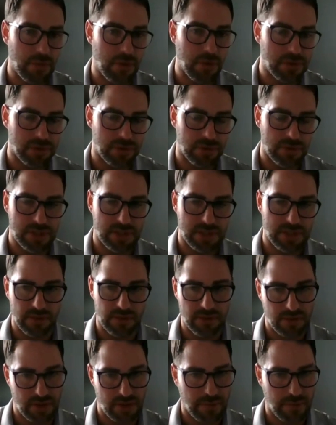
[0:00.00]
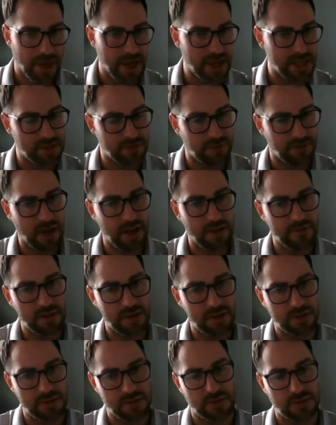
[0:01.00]
Most recently, within the past 5
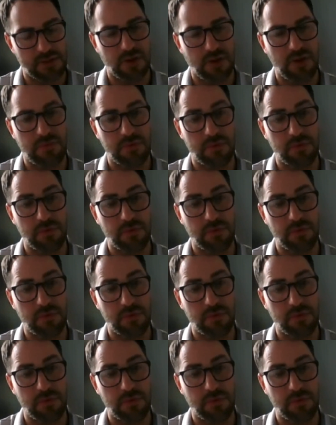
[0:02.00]
years or so,